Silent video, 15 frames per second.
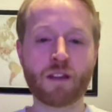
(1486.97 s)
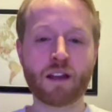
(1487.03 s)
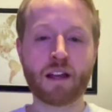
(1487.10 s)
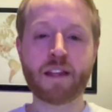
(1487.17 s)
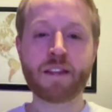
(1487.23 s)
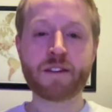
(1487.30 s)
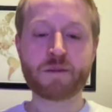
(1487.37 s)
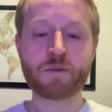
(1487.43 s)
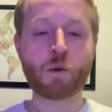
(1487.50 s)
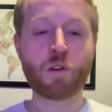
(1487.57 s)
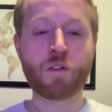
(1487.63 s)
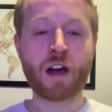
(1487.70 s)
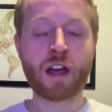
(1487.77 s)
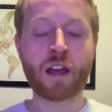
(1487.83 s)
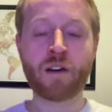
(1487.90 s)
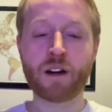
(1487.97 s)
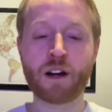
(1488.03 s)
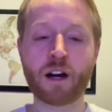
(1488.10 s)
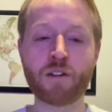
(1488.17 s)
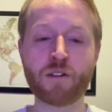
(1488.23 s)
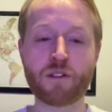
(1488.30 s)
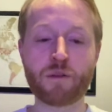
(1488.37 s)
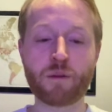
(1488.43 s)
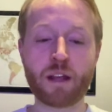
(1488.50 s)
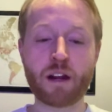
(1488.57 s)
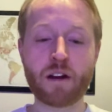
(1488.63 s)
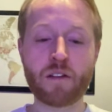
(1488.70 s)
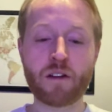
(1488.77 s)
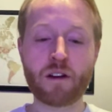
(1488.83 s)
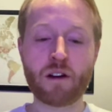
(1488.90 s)
I think there's more value on under 3
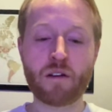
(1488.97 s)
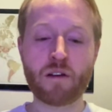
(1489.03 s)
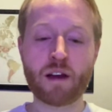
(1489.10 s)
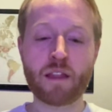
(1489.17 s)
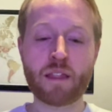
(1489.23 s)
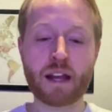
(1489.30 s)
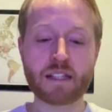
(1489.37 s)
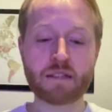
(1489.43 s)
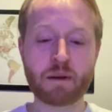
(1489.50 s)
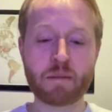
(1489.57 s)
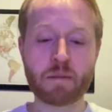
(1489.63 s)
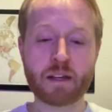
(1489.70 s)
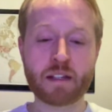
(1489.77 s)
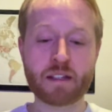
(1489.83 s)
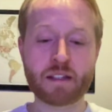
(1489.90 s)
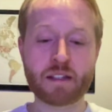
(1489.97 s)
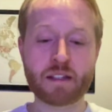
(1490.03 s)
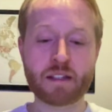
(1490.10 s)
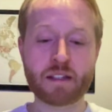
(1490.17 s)
here, though, and that's my biggest